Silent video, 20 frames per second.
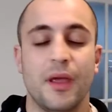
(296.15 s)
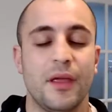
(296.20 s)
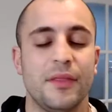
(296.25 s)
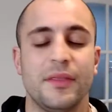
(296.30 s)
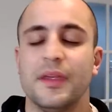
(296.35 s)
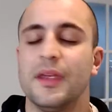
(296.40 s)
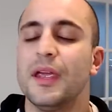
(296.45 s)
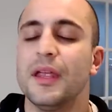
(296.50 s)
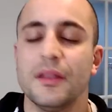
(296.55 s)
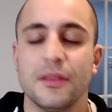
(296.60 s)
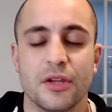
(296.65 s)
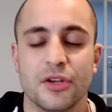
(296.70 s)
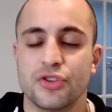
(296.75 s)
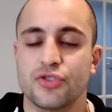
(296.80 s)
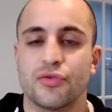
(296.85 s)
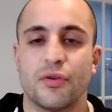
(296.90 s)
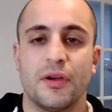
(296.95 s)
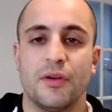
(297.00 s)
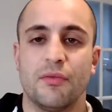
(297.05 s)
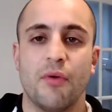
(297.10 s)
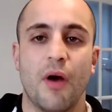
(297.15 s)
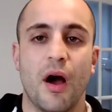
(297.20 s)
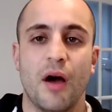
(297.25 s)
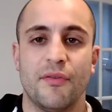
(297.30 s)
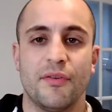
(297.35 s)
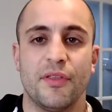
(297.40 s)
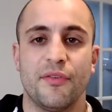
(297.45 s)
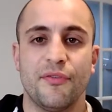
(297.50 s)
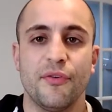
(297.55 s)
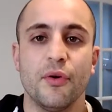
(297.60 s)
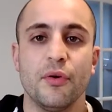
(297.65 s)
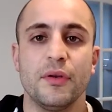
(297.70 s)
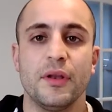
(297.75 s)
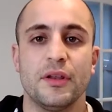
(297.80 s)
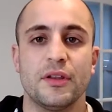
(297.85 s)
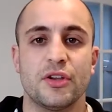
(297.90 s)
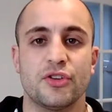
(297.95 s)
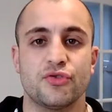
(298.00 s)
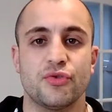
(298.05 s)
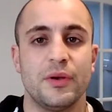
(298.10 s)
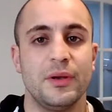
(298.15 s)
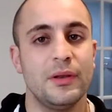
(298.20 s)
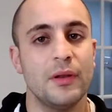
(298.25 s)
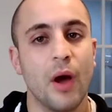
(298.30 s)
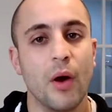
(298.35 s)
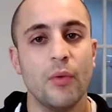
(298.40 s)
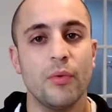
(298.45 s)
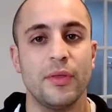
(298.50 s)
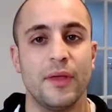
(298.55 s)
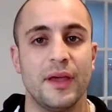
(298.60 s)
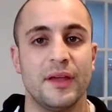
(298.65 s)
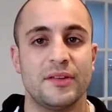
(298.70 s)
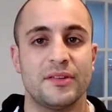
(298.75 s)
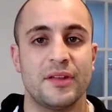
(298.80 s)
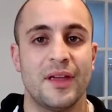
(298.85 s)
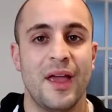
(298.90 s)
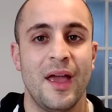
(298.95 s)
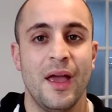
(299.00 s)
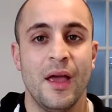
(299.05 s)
the industry rather, the food industry know this.